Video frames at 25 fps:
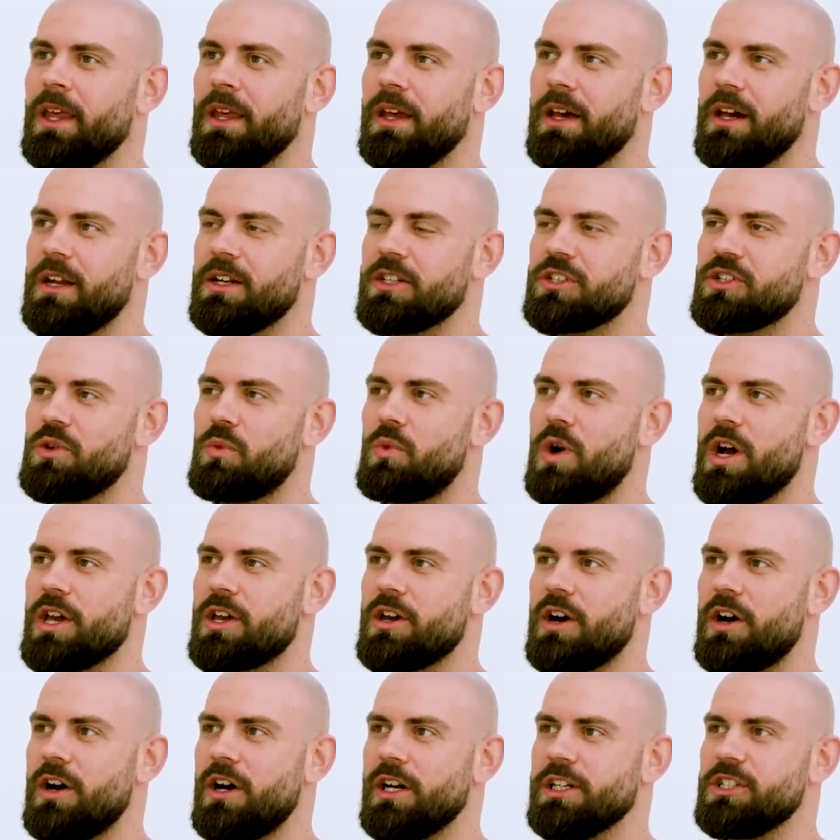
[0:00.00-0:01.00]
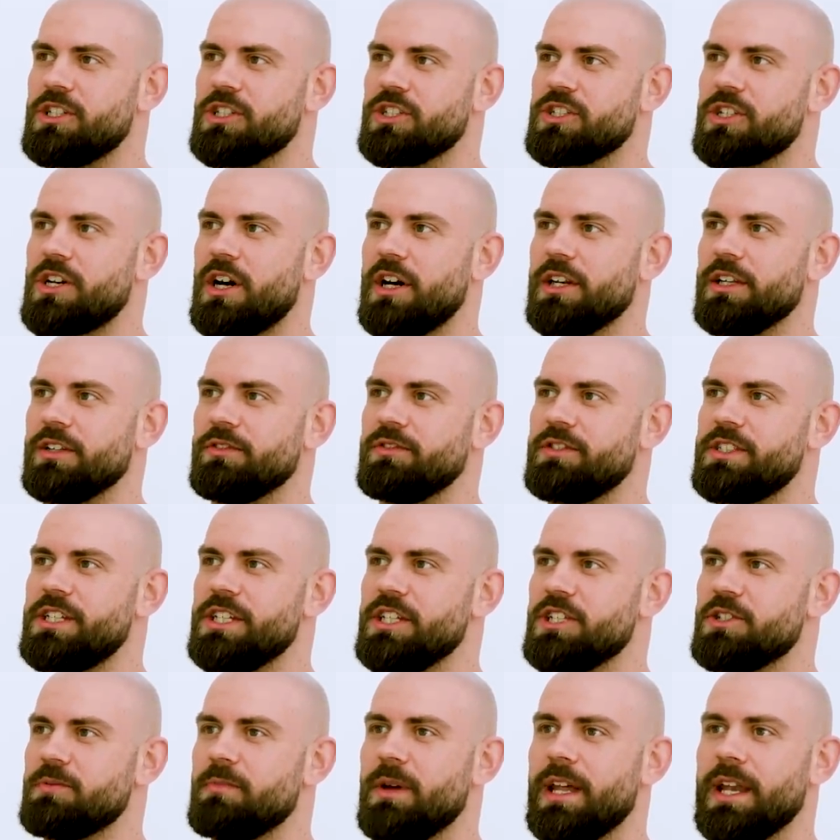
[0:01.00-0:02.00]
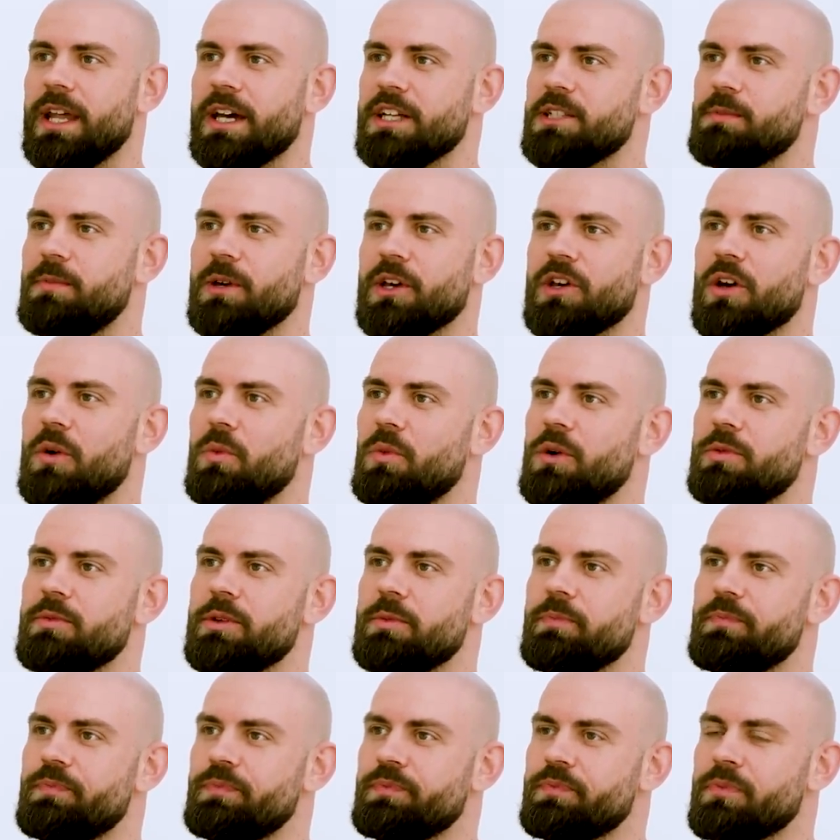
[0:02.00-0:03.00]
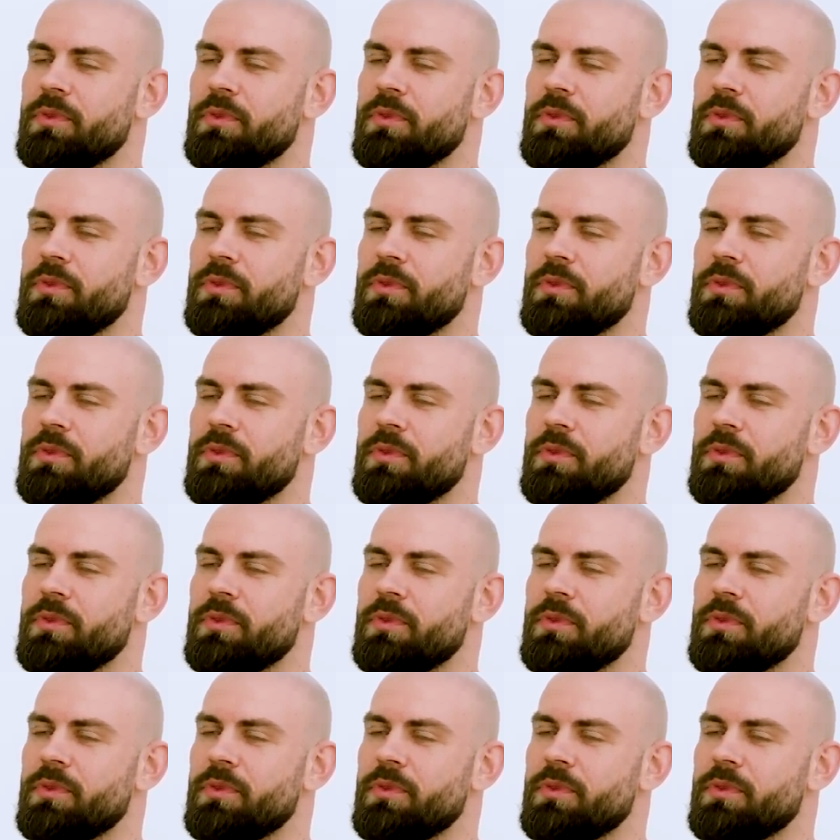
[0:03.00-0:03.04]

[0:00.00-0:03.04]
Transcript: And I was like, why can't I just kind of teach men how to pick up women?